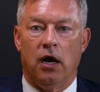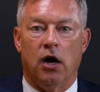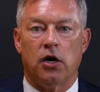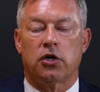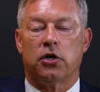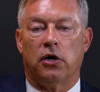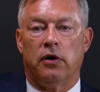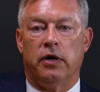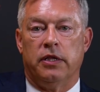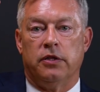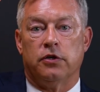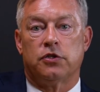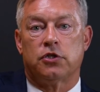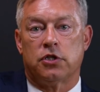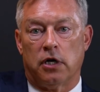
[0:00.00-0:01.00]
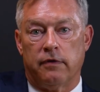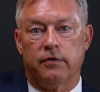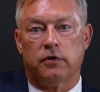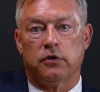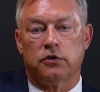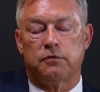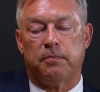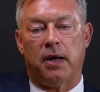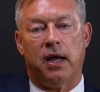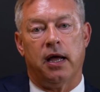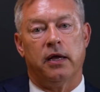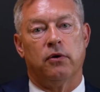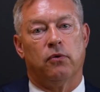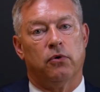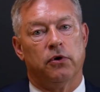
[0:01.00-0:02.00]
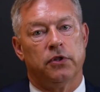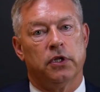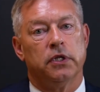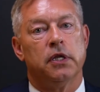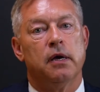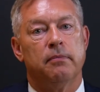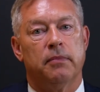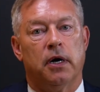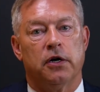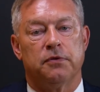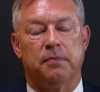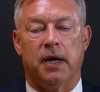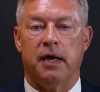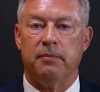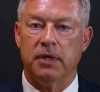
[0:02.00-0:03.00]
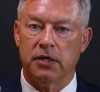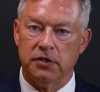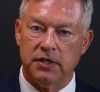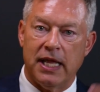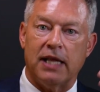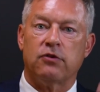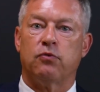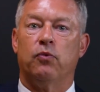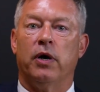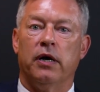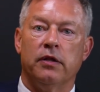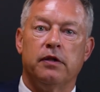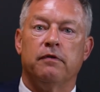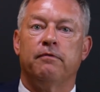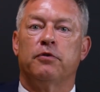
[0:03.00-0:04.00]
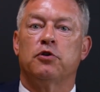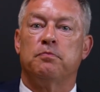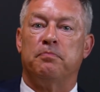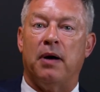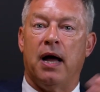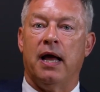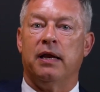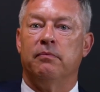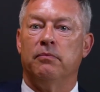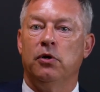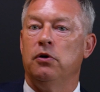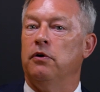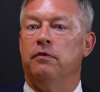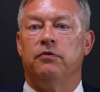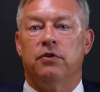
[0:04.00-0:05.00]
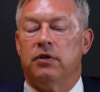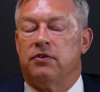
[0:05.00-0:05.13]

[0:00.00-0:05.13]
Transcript: occur in the cervical spine or the lumbar spine because that's where the spine moves.